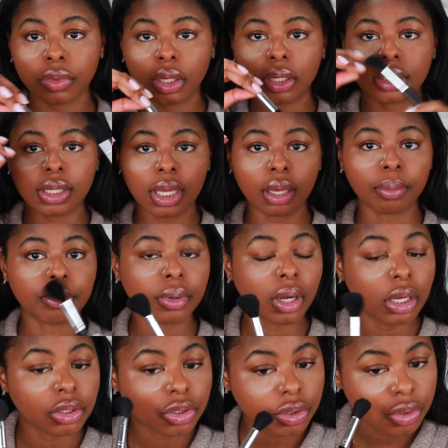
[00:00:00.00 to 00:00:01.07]
gonna take a
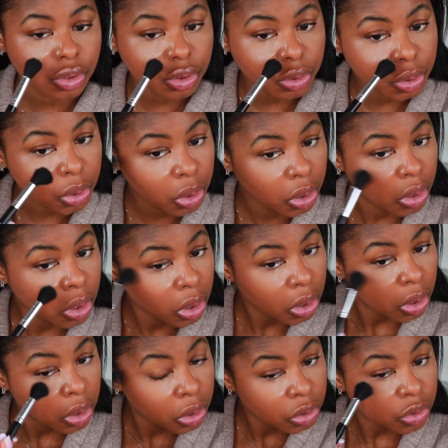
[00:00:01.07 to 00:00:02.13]
brush and just
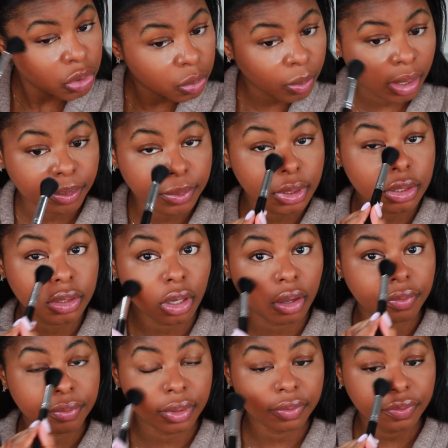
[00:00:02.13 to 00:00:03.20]
swipe this
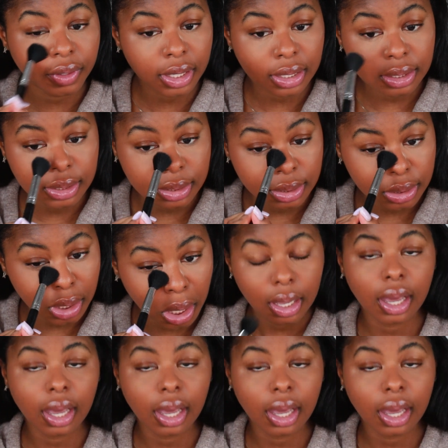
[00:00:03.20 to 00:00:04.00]
off my face.